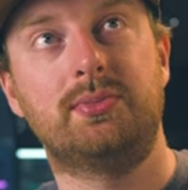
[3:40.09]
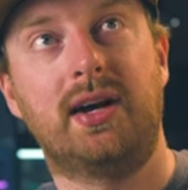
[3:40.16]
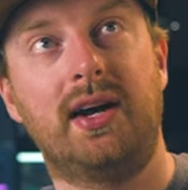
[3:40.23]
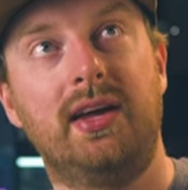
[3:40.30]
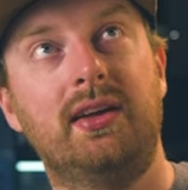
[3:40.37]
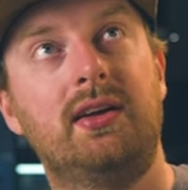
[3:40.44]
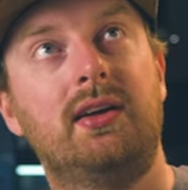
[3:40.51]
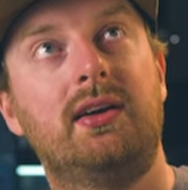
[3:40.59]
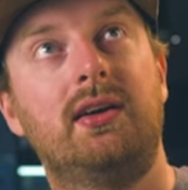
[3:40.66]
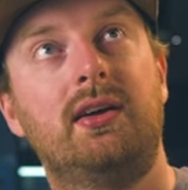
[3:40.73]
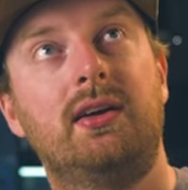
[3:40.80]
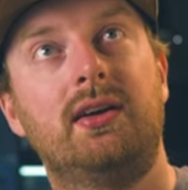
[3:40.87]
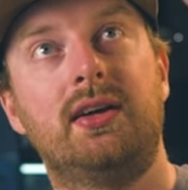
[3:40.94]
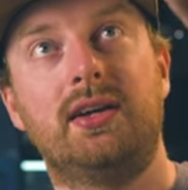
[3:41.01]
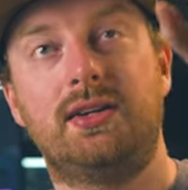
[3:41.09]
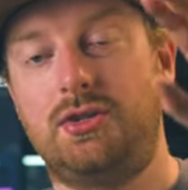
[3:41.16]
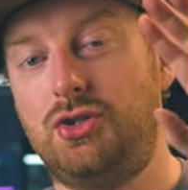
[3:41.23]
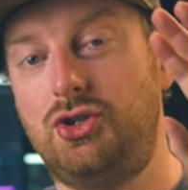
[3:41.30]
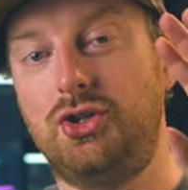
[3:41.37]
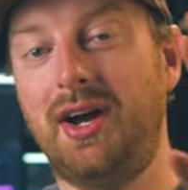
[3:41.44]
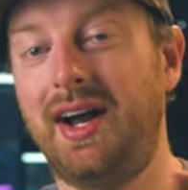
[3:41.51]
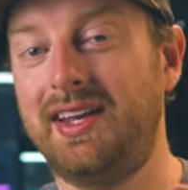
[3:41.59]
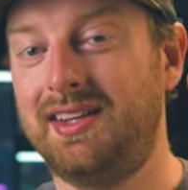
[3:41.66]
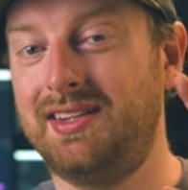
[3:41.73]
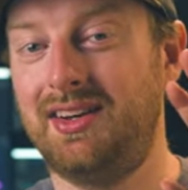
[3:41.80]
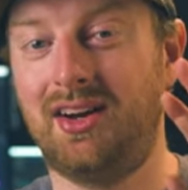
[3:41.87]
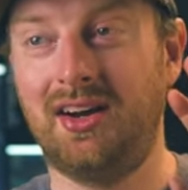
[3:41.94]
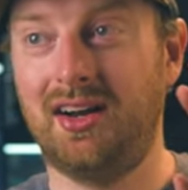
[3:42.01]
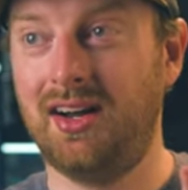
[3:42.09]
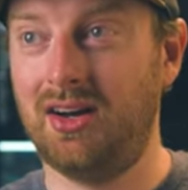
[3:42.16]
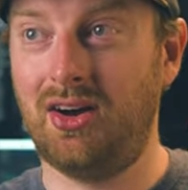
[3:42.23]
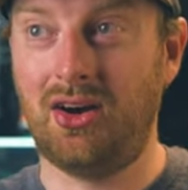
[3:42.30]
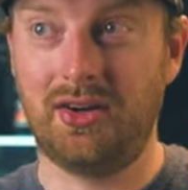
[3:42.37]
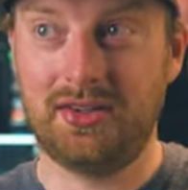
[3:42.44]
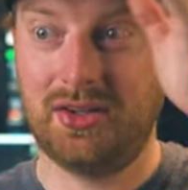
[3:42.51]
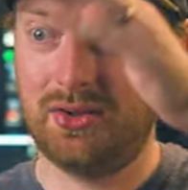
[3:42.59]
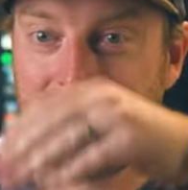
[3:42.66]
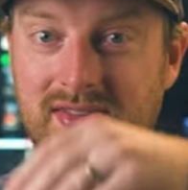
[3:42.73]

my giant uh, audio